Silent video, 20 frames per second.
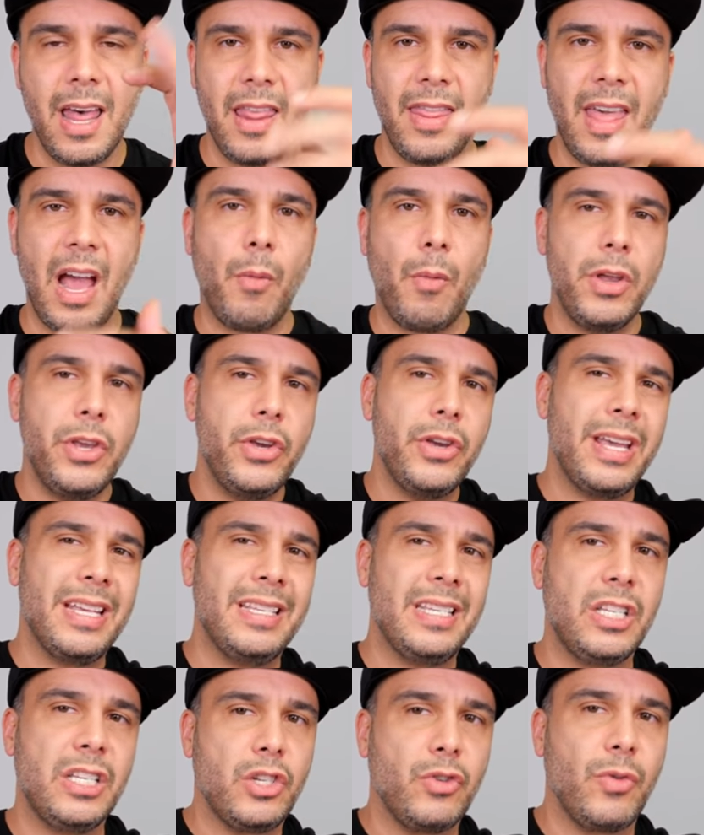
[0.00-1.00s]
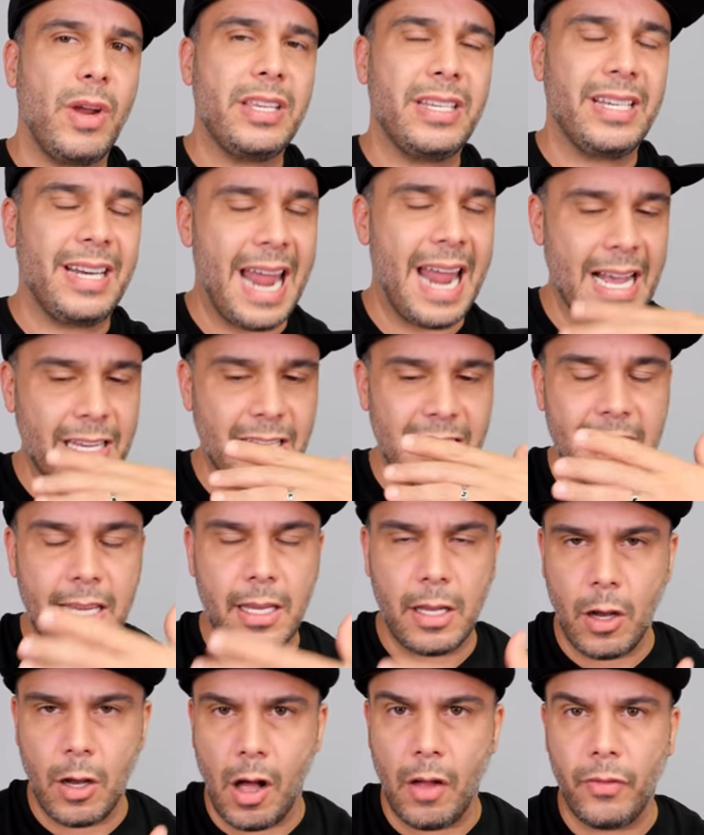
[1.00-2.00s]
That one you can stretch and actually
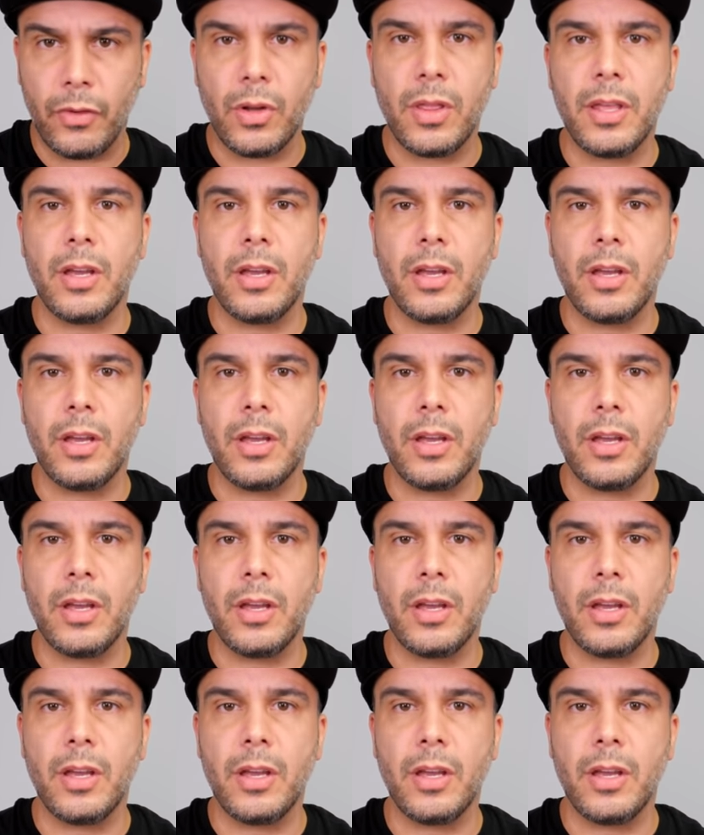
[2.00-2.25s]
cover